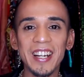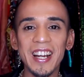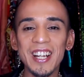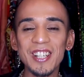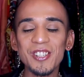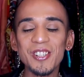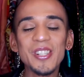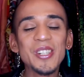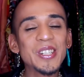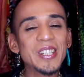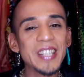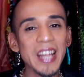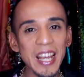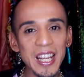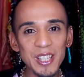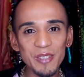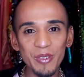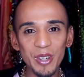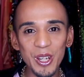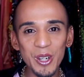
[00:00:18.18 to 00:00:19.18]
you guys, so in
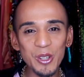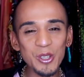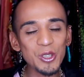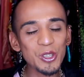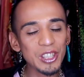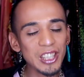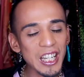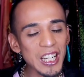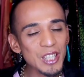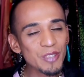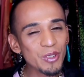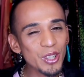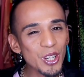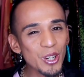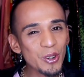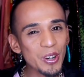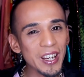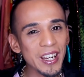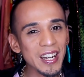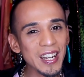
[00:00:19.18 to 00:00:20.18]
today's video, in today's
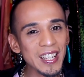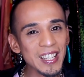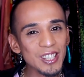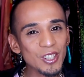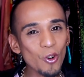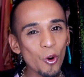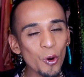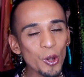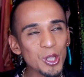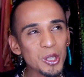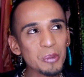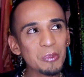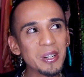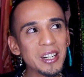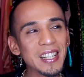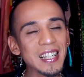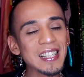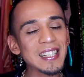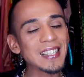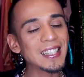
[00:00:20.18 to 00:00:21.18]
video, it is going to be
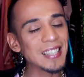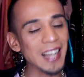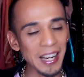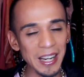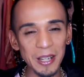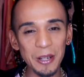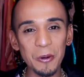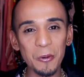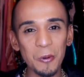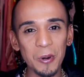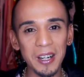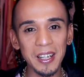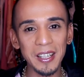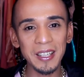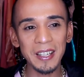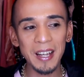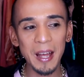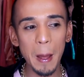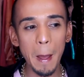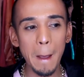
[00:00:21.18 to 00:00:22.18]
an exciting
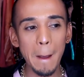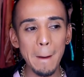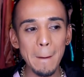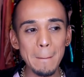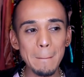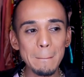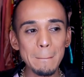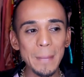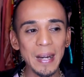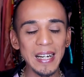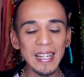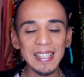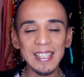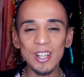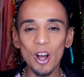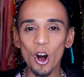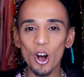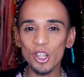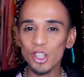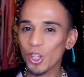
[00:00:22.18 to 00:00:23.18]
one but it's
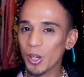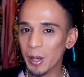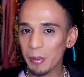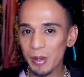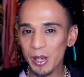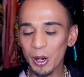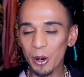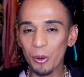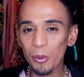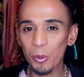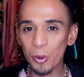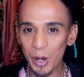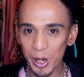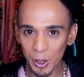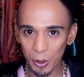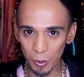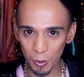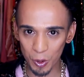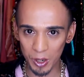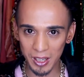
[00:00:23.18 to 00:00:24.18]
also going to be a
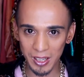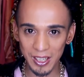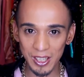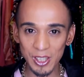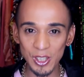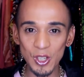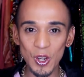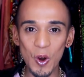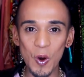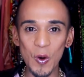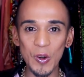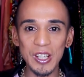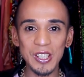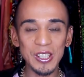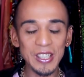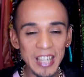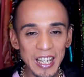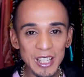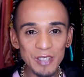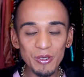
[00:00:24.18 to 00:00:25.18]
weird one. So in
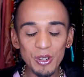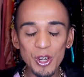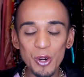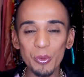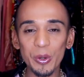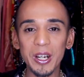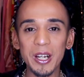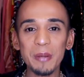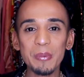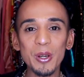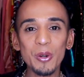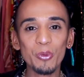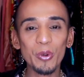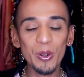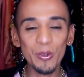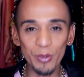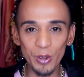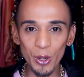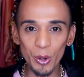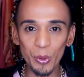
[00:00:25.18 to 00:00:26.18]
today's video, we're going to be
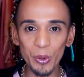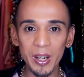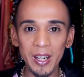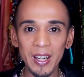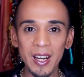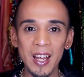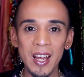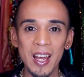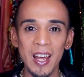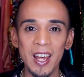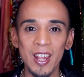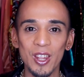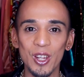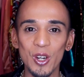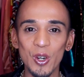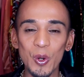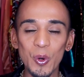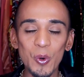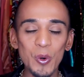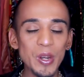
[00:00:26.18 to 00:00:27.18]
reviewing the
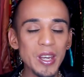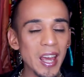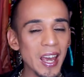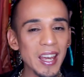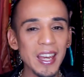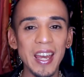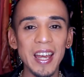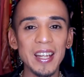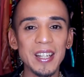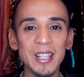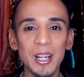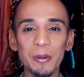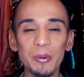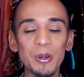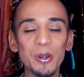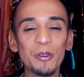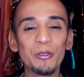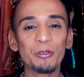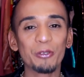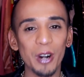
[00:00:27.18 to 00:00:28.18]
new
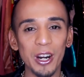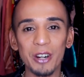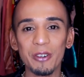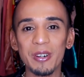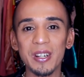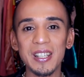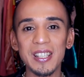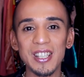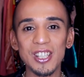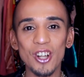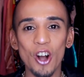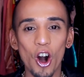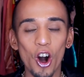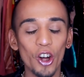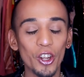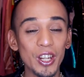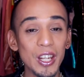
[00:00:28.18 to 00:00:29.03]
KKW fragrance called